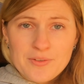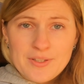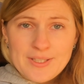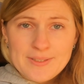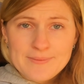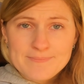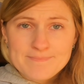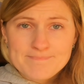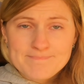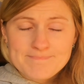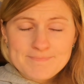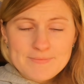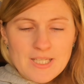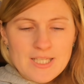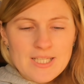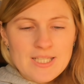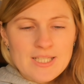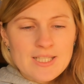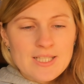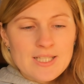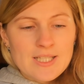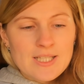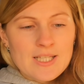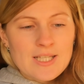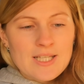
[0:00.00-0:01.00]
thing,
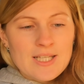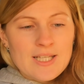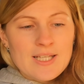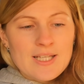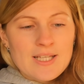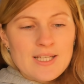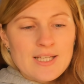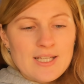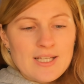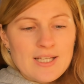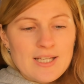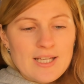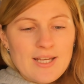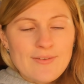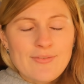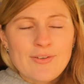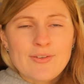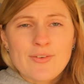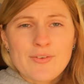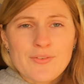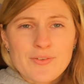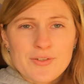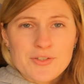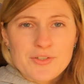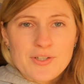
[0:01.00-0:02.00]
if
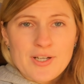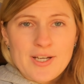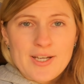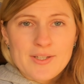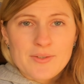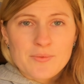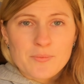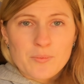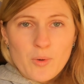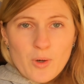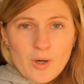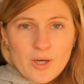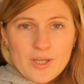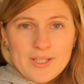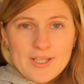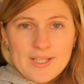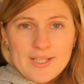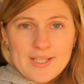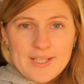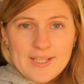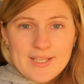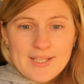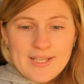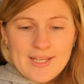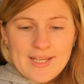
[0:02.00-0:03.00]
you've ever tried
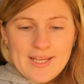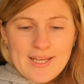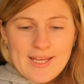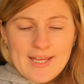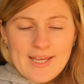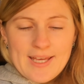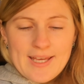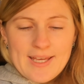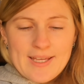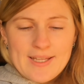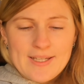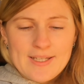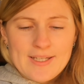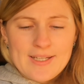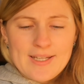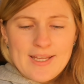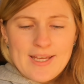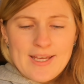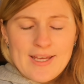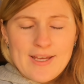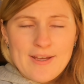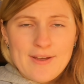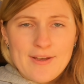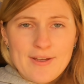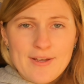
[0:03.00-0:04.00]
walking in
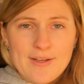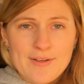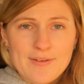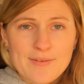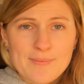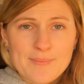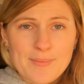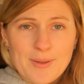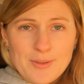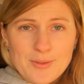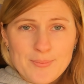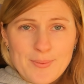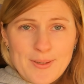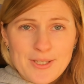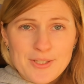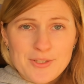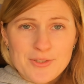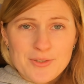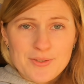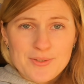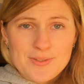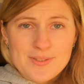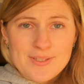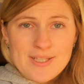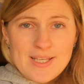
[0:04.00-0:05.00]
mountain bike
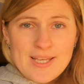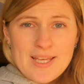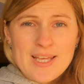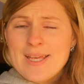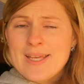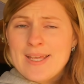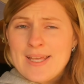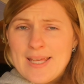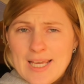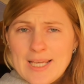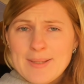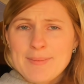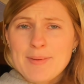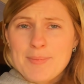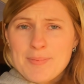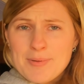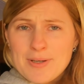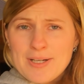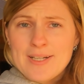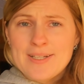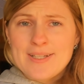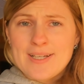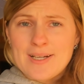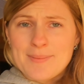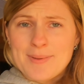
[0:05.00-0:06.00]
shoes, it can be
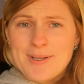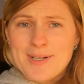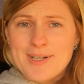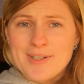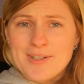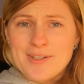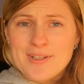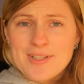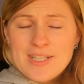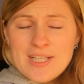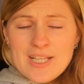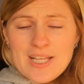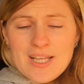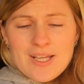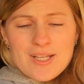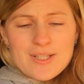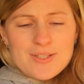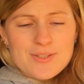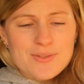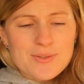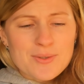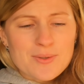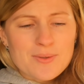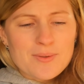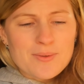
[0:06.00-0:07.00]
pretty damn hard.
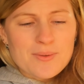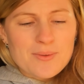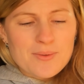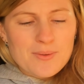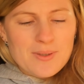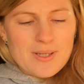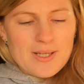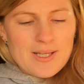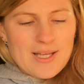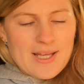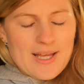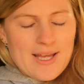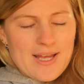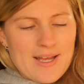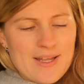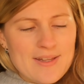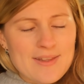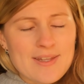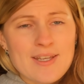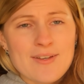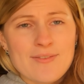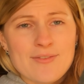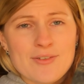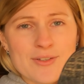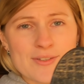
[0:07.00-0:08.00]
So
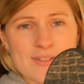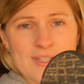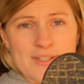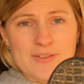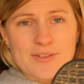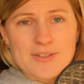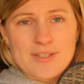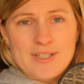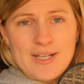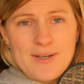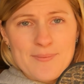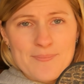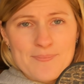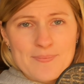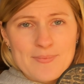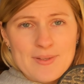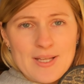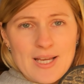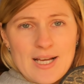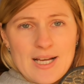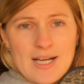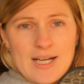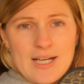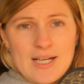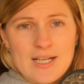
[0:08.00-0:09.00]
they've considered that,
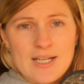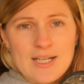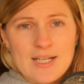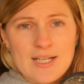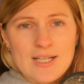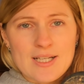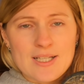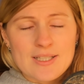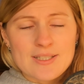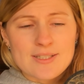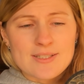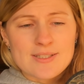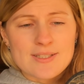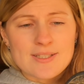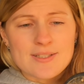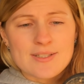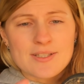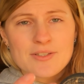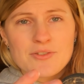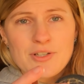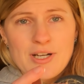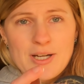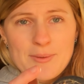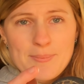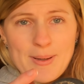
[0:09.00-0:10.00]
and
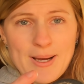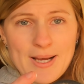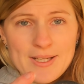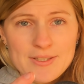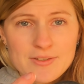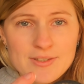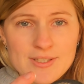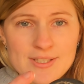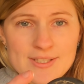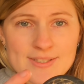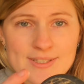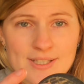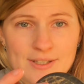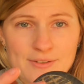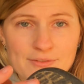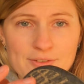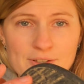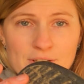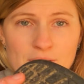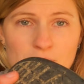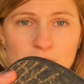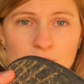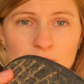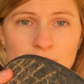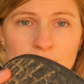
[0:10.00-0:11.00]
the tread pattern is
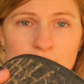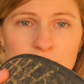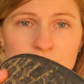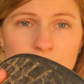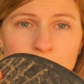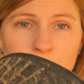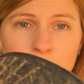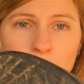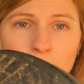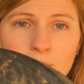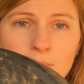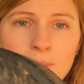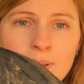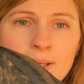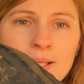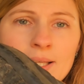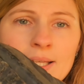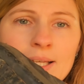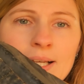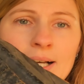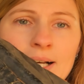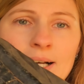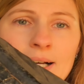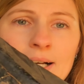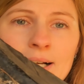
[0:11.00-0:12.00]
different on the toe
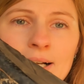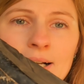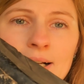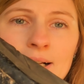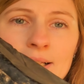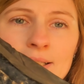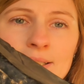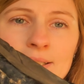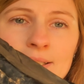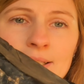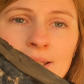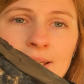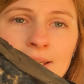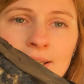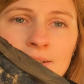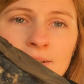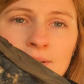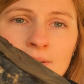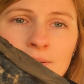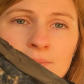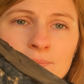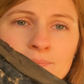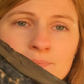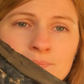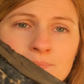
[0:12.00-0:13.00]
and the heel.